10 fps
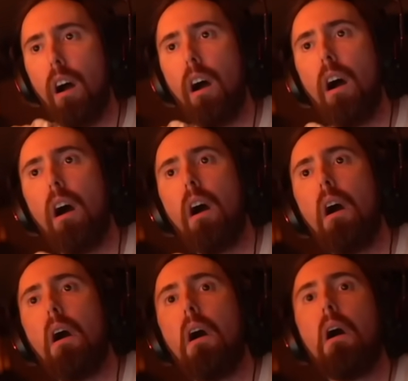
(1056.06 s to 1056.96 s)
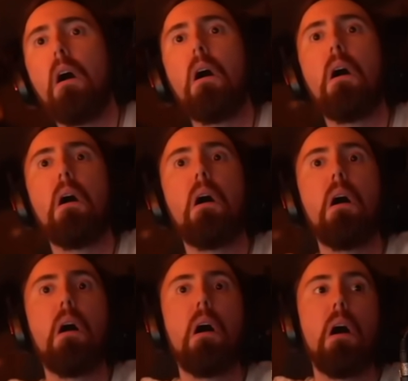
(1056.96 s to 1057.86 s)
(silence)